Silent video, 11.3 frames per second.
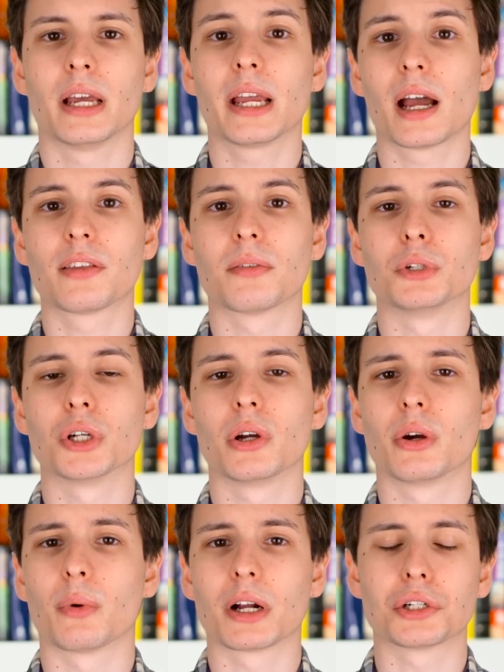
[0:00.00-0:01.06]
Hey guys, I'm Joe,
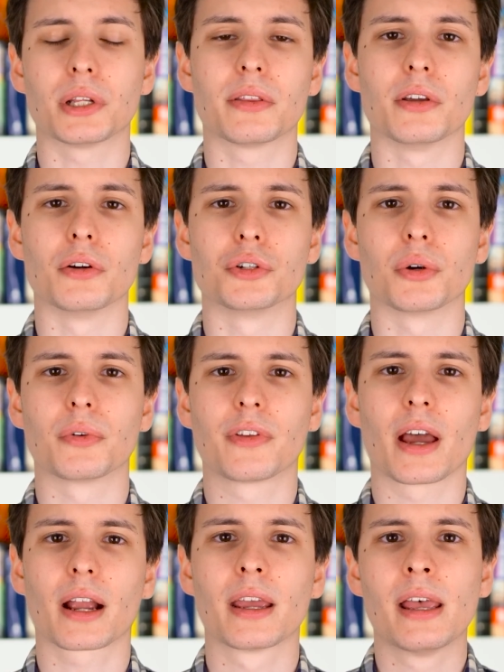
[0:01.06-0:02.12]
you're watching ThioJoe
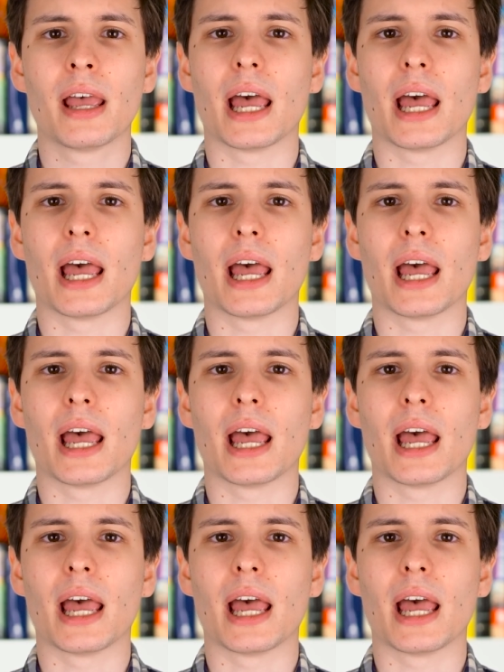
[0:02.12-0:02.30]
Tech,